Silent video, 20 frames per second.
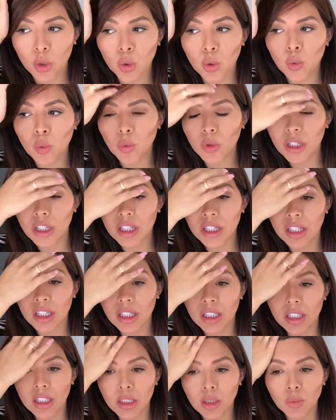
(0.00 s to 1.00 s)
we
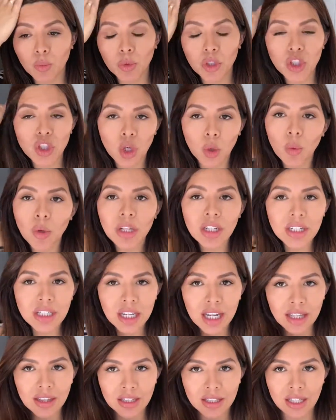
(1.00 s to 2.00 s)
don't want to
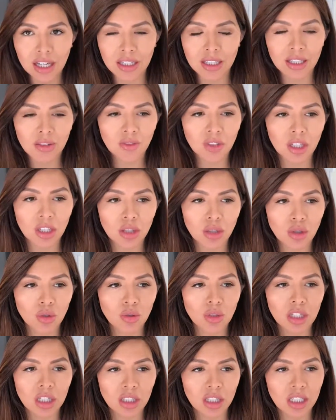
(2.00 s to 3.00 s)
take this activity too
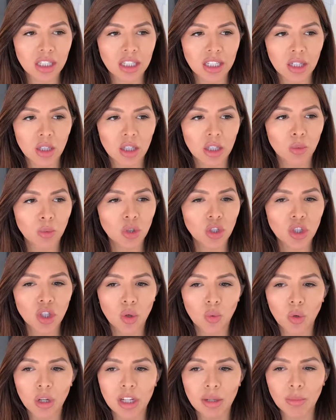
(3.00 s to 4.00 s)
seriously. Like we
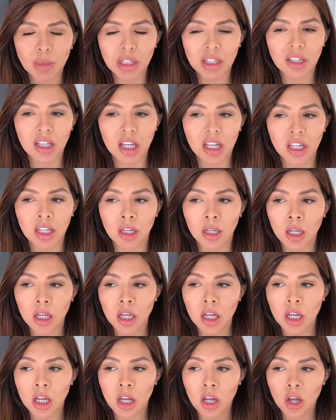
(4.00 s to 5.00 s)
don't want to be like,
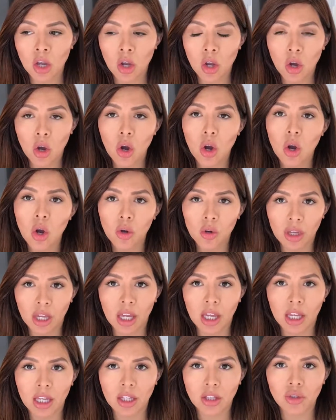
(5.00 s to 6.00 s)

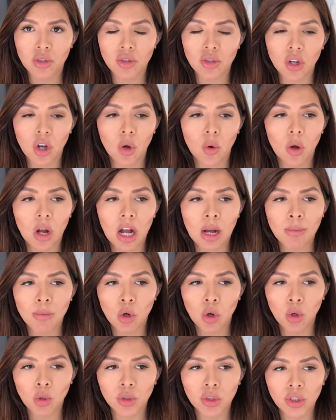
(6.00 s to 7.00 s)
okay, so I'm
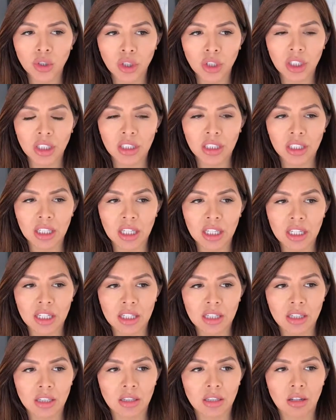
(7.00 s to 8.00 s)
only going to
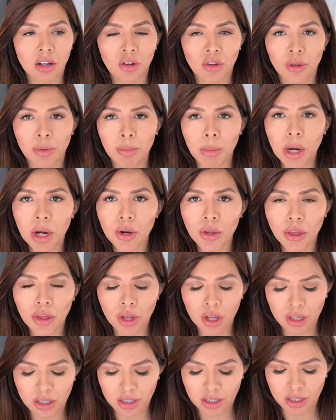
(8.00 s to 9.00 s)
list all the
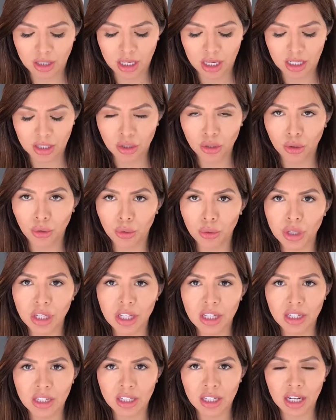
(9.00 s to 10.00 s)
marathons and
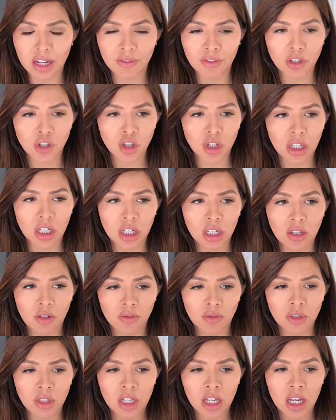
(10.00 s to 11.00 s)
degrees that I've
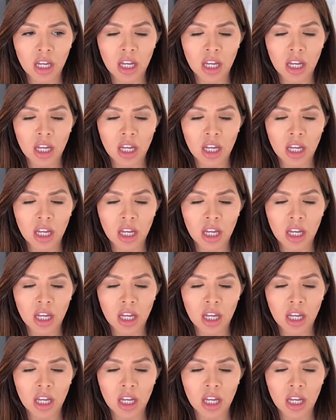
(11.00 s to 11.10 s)
achieved